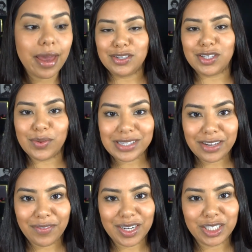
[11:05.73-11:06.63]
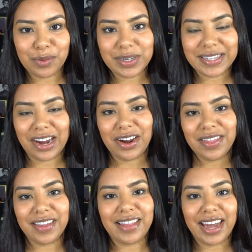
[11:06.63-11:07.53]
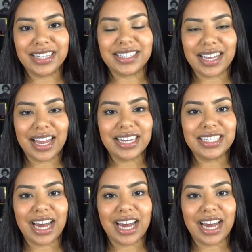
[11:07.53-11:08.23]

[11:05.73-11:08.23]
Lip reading: So once you finish your mascara, then that is it.